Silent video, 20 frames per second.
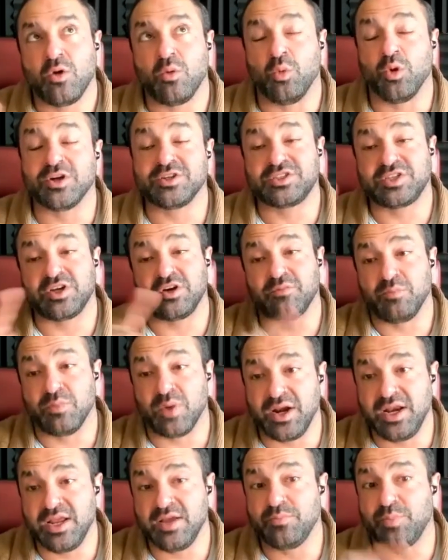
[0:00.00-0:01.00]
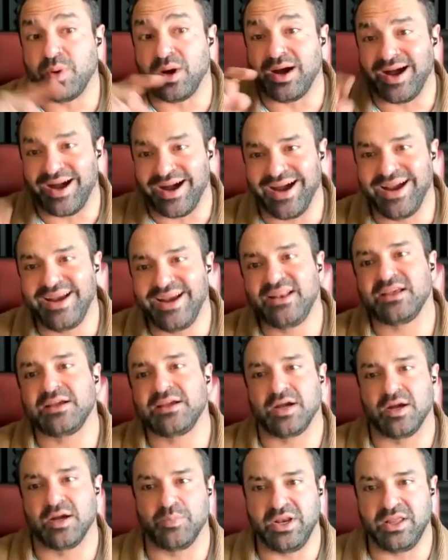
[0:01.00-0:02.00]
was there money behind the
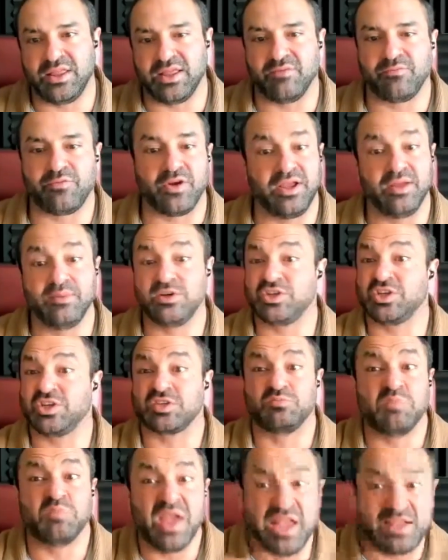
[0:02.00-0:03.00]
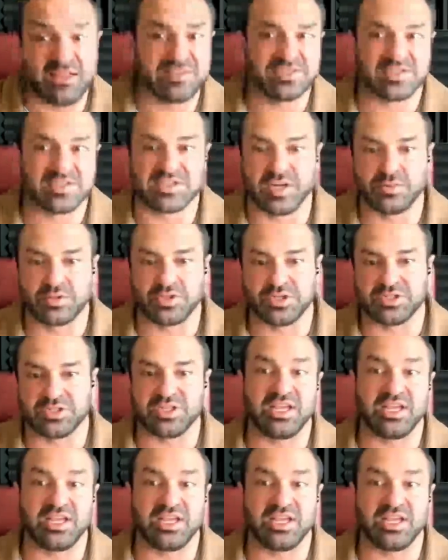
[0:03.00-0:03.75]
company then for him to just make these assumptions?